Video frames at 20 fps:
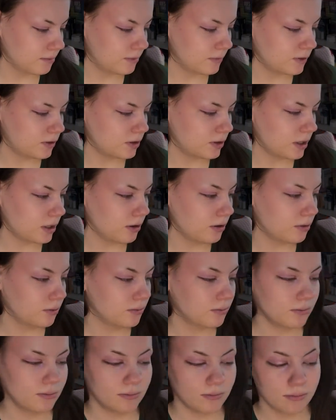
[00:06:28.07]
So,
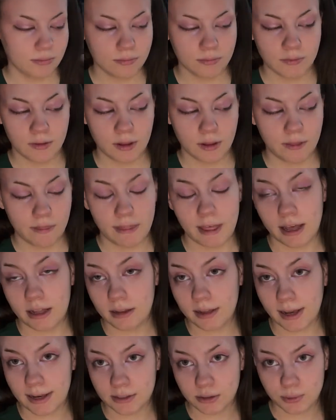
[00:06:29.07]
that
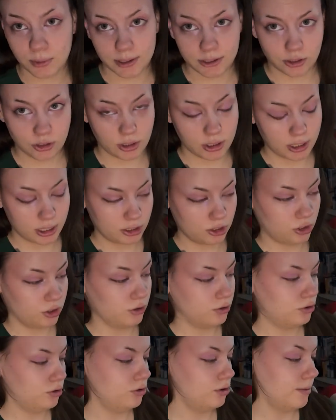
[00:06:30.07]
last swatch that I
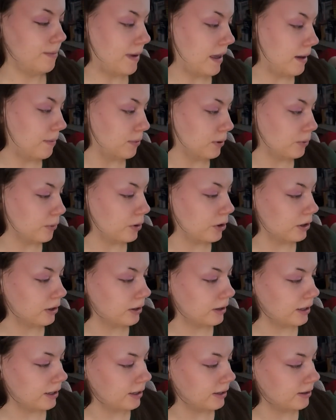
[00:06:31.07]
showed you, the paper one,
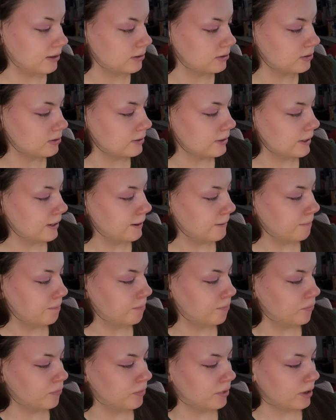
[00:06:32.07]
is
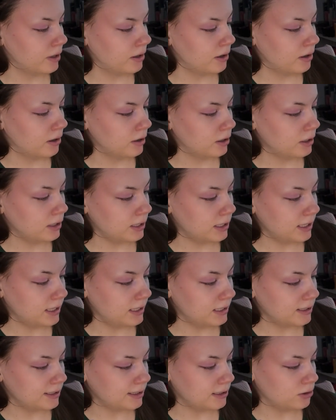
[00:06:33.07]

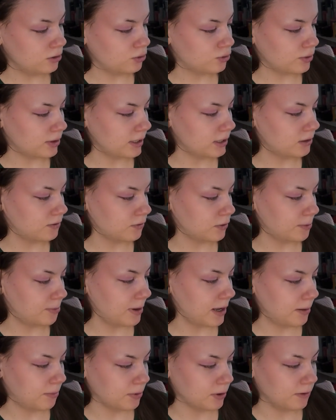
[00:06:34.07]
neat transfer
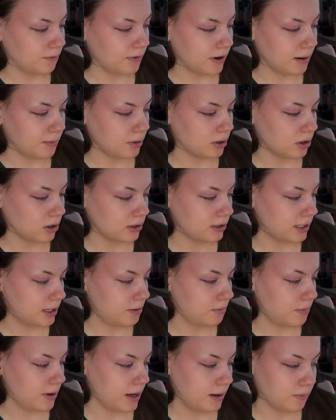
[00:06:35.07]
paper, fiber
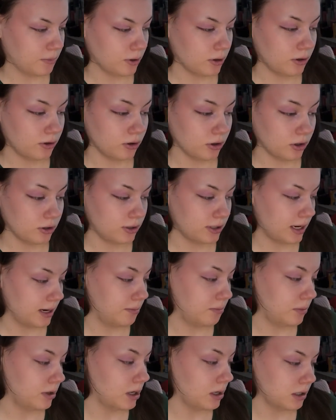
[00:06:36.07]
content paper, yarn
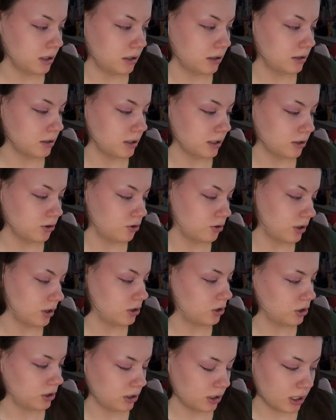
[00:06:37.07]
type none,
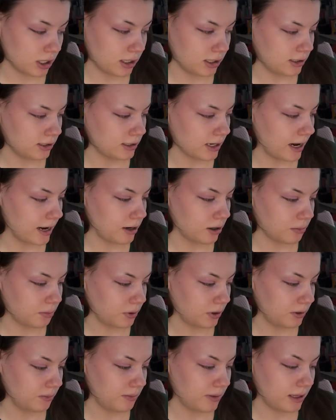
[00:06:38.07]
construction none, dye or
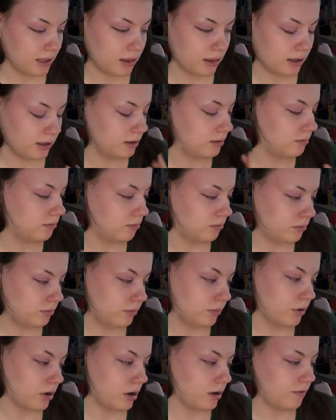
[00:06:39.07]
print method
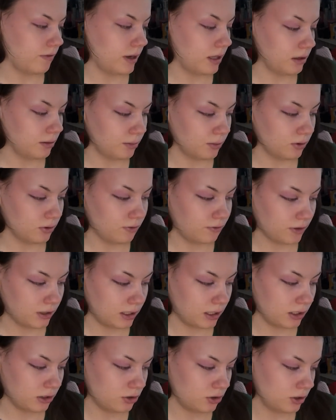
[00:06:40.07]
not available,
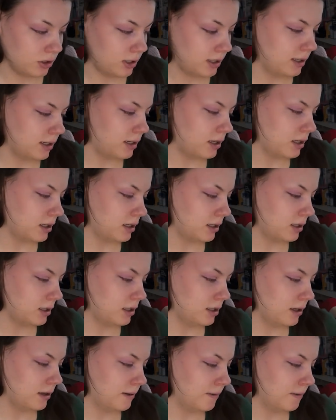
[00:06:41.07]
finish none,